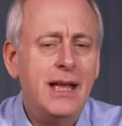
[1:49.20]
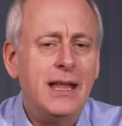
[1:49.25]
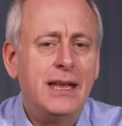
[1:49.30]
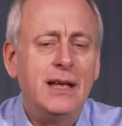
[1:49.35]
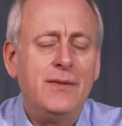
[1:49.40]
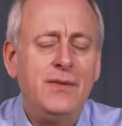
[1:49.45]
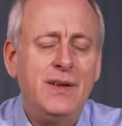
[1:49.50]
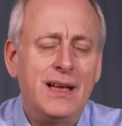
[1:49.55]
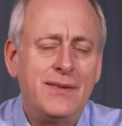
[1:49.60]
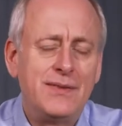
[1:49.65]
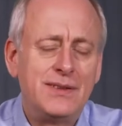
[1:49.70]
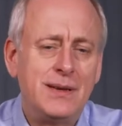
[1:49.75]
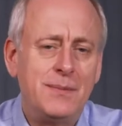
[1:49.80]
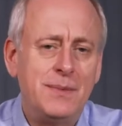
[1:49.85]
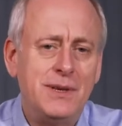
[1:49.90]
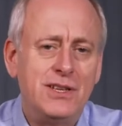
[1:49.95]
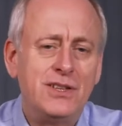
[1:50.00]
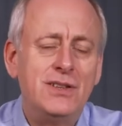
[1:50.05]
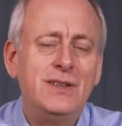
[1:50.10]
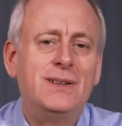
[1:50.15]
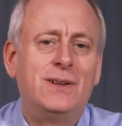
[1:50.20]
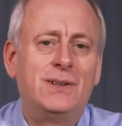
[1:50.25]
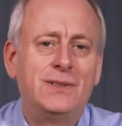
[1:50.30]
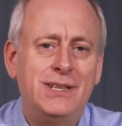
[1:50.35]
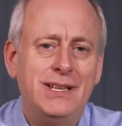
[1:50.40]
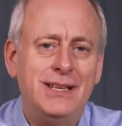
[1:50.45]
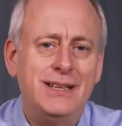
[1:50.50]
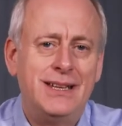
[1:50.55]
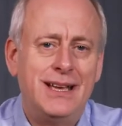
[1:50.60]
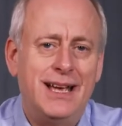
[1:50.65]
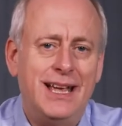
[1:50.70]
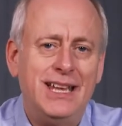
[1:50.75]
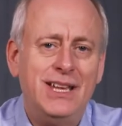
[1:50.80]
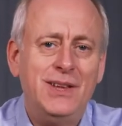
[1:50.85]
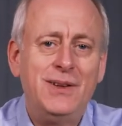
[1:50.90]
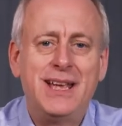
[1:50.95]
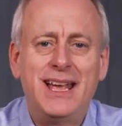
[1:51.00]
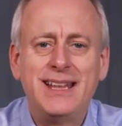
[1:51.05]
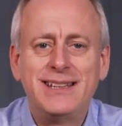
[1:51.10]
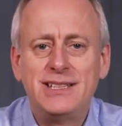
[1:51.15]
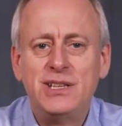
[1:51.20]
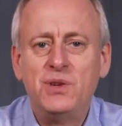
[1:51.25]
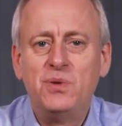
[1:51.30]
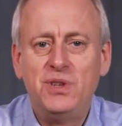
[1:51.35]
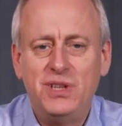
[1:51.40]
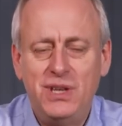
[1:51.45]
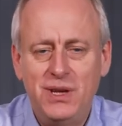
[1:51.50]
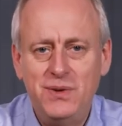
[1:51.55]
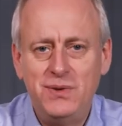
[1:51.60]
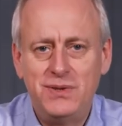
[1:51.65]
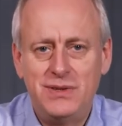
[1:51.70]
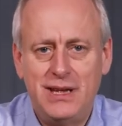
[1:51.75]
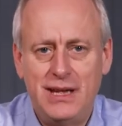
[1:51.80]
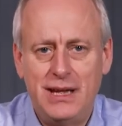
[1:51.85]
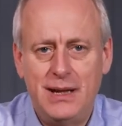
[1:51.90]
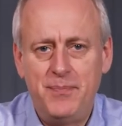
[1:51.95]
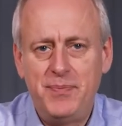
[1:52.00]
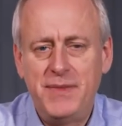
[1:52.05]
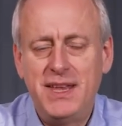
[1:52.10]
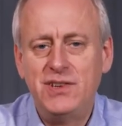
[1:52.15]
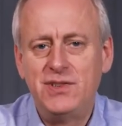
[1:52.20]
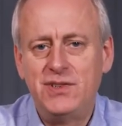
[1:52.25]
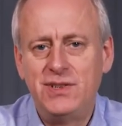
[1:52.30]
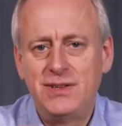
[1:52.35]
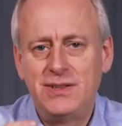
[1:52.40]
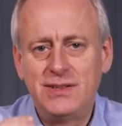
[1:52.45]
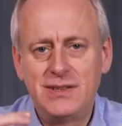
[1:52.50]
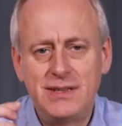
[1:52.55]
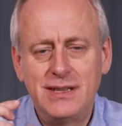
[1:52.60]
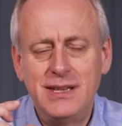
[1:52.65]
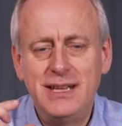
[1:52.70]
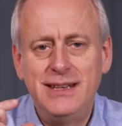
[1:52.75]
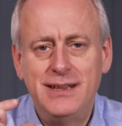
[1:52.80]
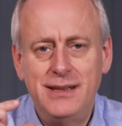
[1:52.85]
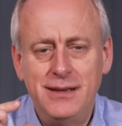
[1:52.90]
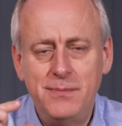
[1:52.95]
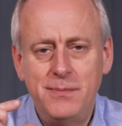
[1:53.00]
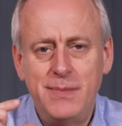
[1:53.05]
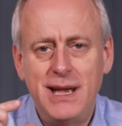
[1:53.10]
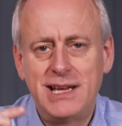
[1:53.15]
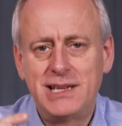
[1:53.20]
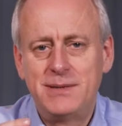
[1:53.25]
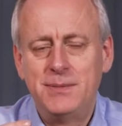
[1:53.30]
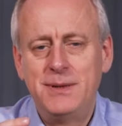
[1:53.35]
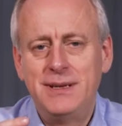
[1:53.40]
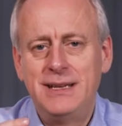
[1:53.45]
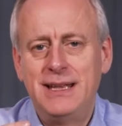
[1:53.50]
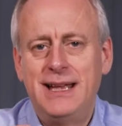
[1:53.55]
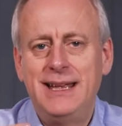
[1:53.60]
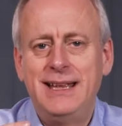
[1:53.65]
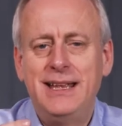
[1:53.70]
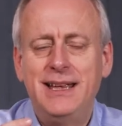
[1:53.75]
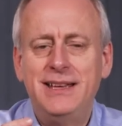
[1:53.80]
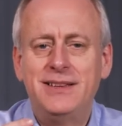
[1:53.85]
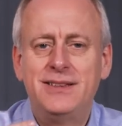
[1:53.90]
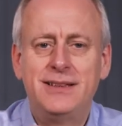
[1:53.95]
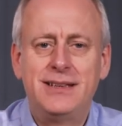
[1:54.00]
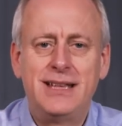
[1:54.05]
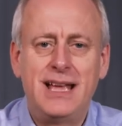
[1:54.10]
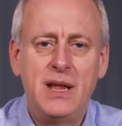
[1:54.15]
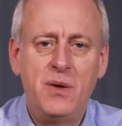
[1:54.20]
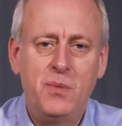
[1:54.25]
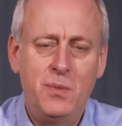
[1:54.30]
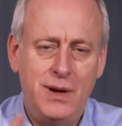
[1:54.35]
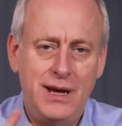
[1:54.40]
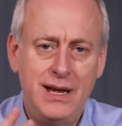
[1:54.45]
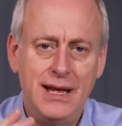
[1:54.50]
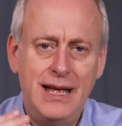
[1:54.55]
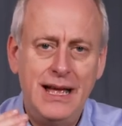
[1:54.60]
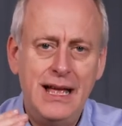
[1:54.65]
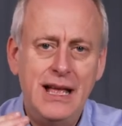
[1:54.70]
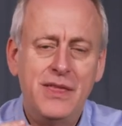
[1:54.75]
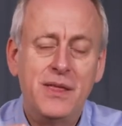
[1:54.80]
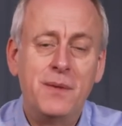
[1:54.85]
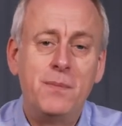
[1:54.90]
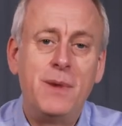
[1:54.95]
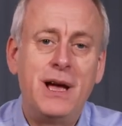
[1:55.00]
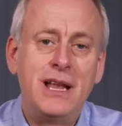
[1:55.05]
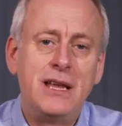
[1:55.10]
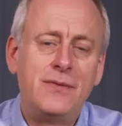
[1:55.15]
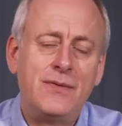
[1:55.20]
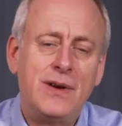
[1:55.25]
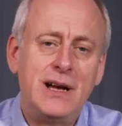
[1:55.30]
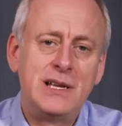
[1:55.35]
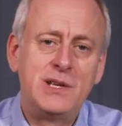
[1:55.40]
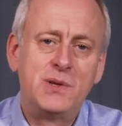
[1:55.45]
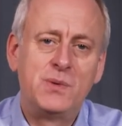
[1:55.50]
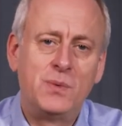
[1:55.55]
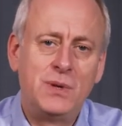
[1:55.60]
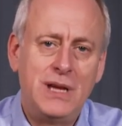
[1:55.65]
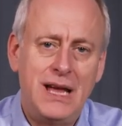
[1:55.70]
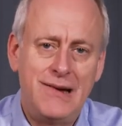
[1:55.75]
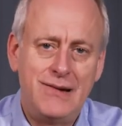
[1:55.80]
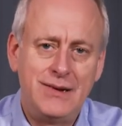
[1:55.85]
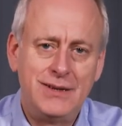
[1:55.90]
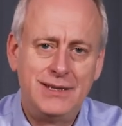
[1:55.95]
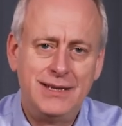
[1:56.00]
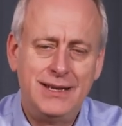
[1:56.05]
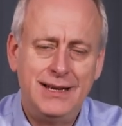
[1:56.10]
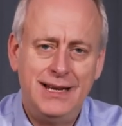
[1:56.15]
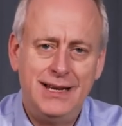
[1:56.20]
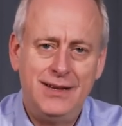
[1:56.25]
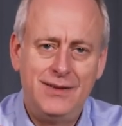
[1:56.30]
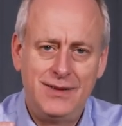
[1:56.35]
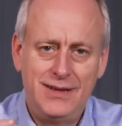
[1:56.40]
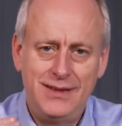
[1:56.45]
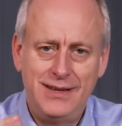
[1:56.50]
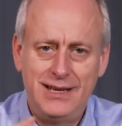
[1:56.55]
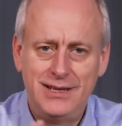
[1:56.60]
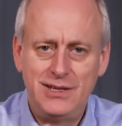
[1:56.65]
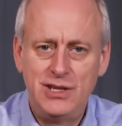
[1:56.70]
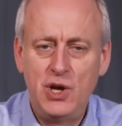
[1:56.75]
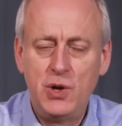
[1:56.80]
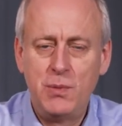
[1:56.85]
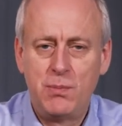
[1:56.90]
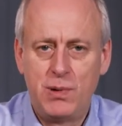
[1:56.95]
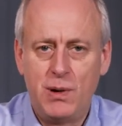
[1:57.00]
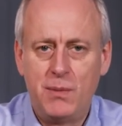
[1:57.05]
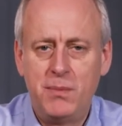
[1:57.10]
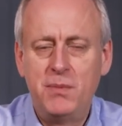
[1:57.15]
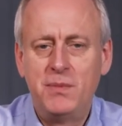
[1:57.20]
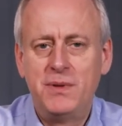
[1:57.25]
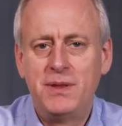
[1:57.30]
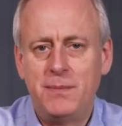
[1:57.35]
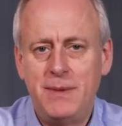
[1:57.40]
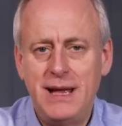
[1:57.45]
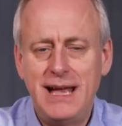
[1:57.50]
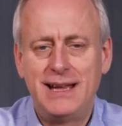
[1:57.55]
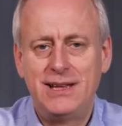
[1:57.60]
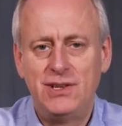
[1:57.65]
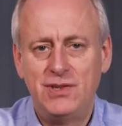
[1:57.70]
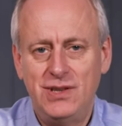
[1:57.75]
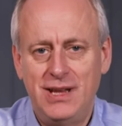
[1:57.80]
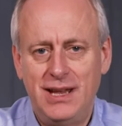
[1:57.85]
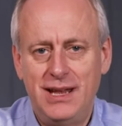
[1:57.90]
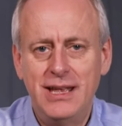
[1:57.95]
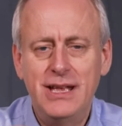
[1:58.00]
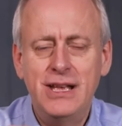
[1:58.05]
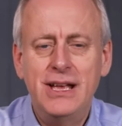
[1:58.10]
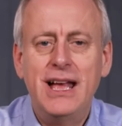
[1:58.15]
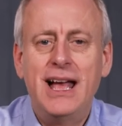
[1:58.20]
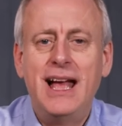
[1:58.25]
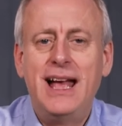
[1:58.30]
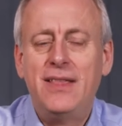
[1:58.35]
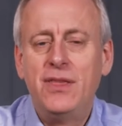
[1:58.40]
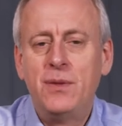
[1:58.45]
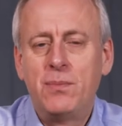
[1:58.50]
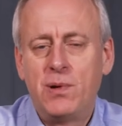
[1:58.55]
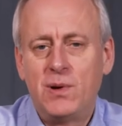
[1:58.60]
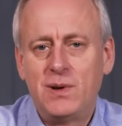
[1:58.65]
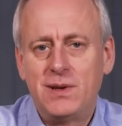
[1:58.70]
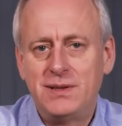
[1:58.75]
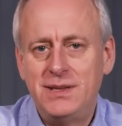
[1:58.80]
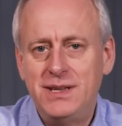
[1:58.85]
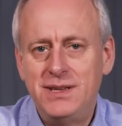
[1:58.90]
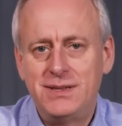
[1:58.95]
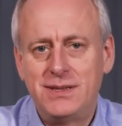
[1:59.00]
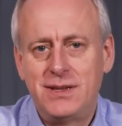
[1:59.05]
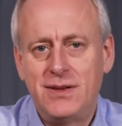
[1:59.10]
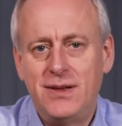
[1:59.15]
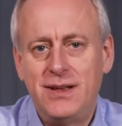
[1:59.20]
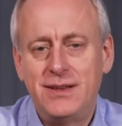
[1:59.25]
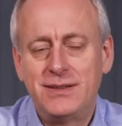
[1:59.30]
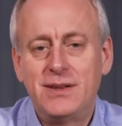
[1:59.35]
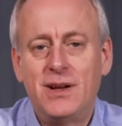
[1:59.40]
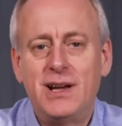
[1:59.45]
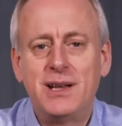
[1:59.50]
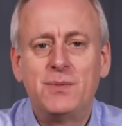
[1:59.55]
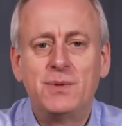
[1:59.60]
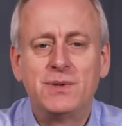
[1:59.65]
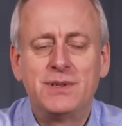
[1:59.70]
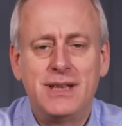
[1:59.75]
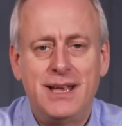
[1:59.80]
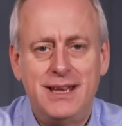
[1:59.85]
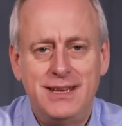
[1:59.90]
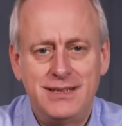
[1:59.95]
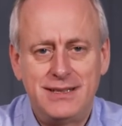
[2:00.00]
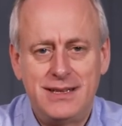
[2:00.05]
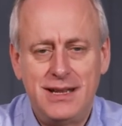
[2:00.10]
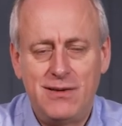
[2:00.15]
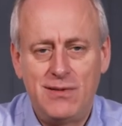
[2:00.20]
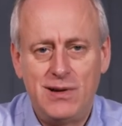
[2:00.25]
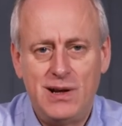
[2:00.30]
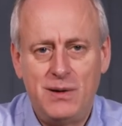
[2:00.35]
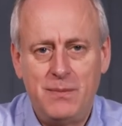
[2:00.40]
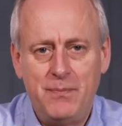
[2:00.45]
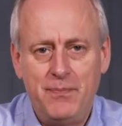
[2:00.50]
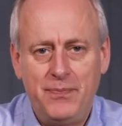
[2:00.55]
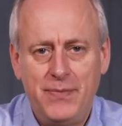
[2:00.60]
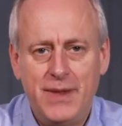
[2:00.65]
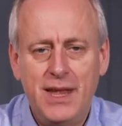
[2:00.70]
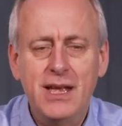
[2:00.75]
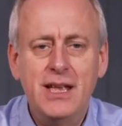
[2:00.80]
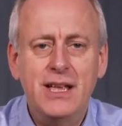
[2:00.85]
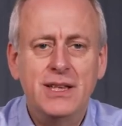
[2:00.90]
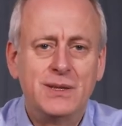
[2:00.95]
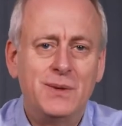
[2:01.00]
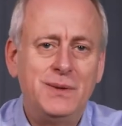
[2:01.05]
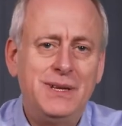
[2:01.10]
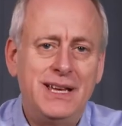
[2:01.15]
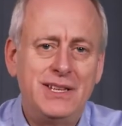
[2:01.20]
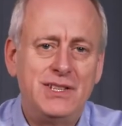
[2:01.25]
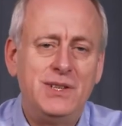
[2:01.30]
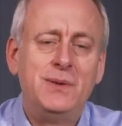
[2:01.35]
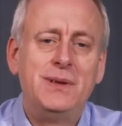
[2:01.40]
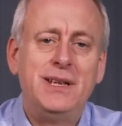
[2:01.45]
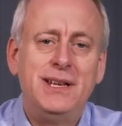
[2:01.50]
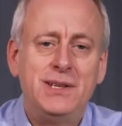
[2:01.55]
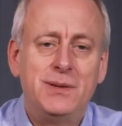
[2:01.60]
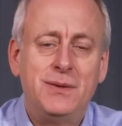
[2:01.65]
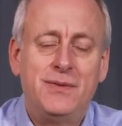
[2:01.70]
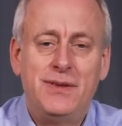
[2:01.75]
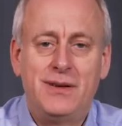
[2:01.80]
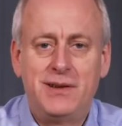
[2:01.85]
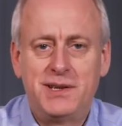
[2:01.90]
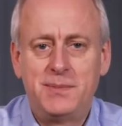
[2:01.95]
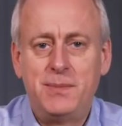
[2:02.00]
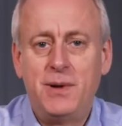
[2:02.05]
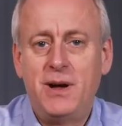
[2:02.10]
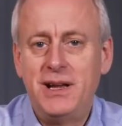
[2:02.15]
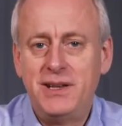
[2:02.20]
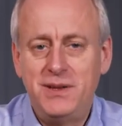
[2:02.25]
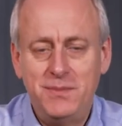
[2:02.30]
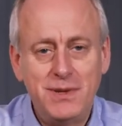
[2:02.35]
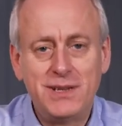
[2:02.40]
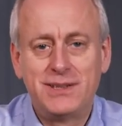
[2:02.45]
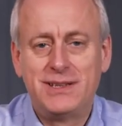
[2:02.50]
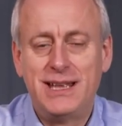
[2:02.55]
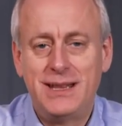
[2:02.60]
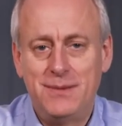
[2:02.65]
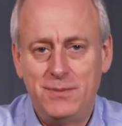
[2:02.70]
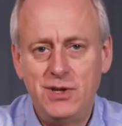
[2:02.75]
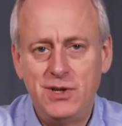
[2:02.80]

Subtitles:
Now, if you have something that's not in date, you can still use it. It's just the maximum date is the date where the manufacturer will guarantee that there's no problem with the packaging and the product inside will stay sterile. So yes, you need to, if they're expired, you must get them